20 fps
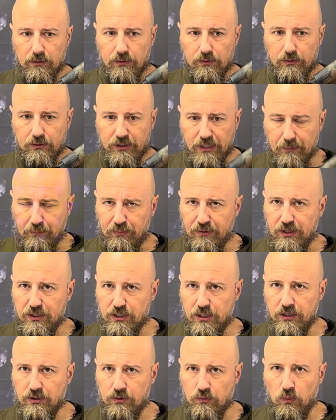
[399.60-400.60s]
dip this
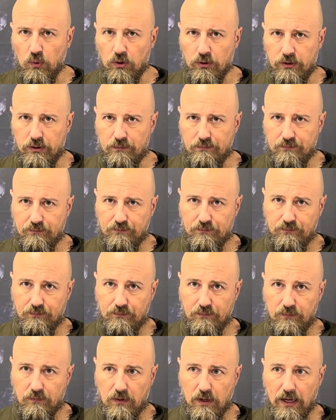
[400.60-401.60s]
into water
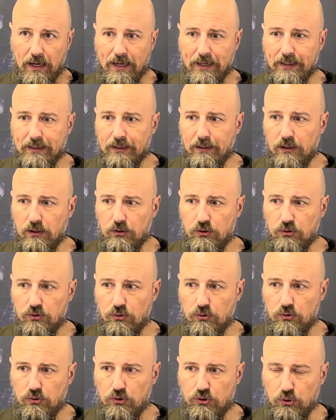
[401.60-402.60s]
and
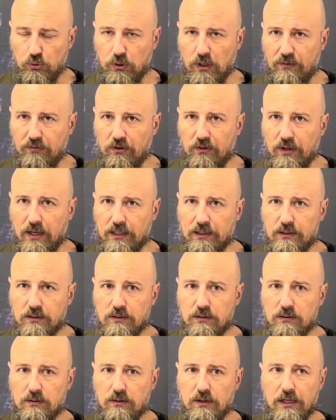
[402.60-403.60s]
shoot after that,
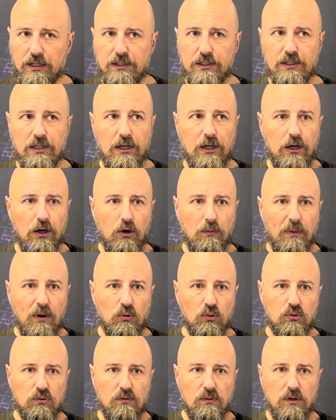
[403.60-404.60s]
it's about
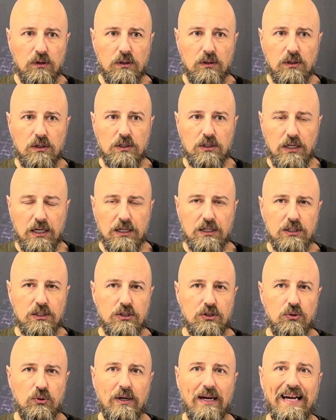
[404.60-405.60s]
6
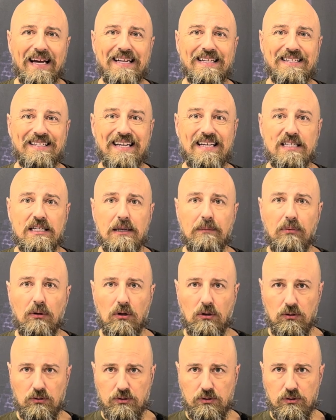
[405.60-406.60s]
to 8
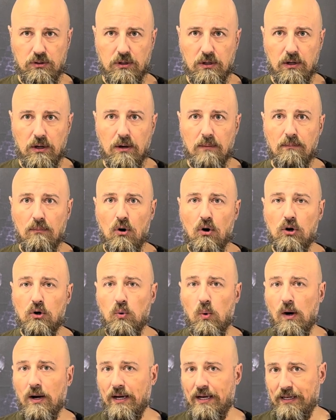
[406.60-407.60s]
decibels more
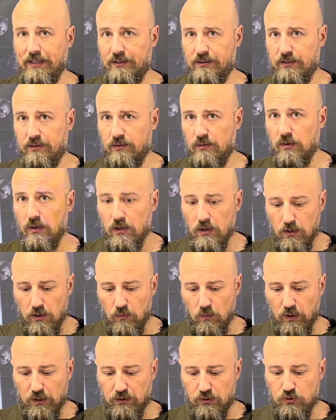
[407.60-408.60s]
quiet
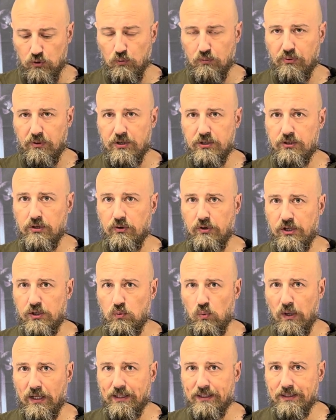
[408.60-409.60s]
when the suppressor is
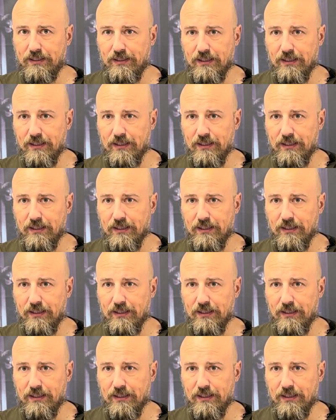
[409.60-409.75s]
wet.